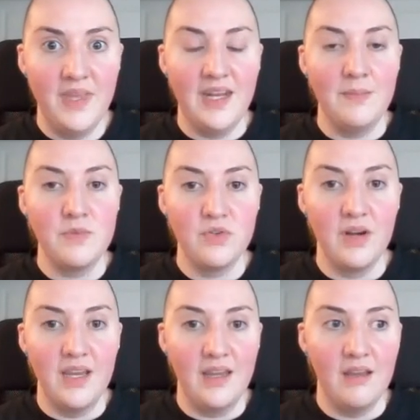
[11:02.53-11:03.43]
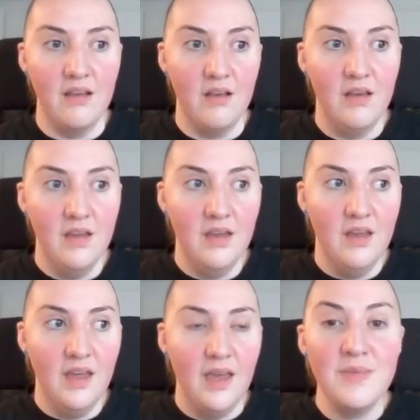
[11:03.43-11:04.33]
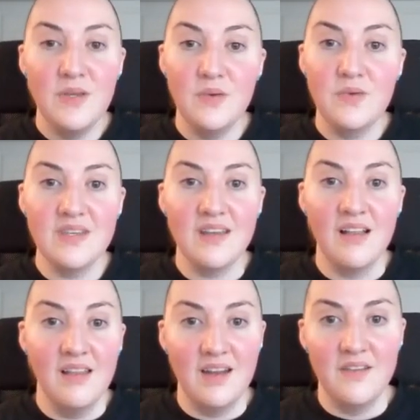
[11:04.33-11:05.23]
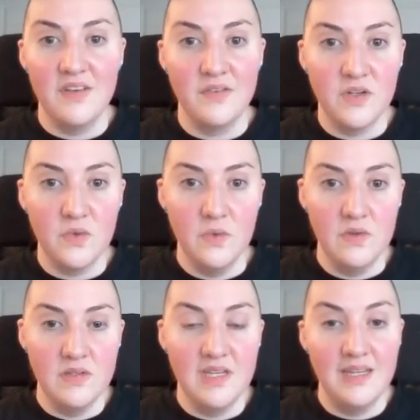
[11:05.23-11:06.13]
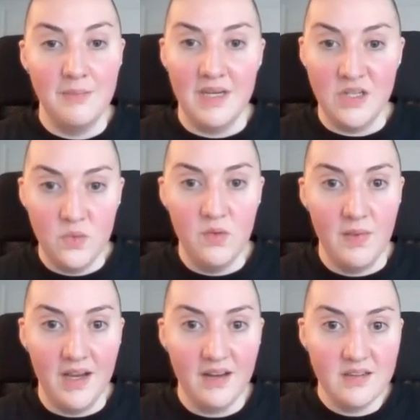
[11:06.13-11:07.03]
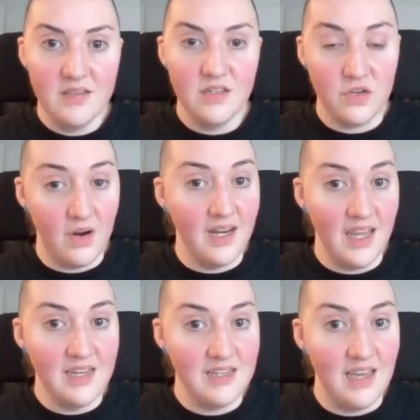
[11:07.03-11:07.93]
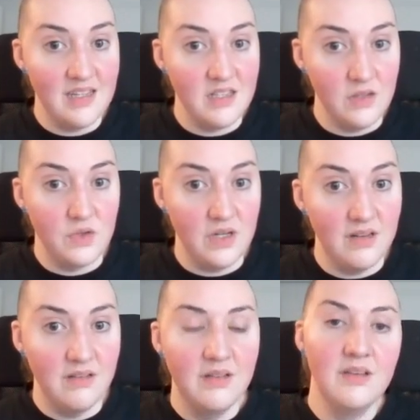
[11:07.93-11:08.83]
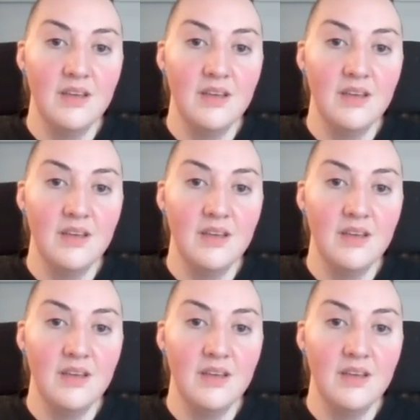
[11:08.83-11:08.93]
And I'm using a lot of different tools in my toolbox to try to get to that solution.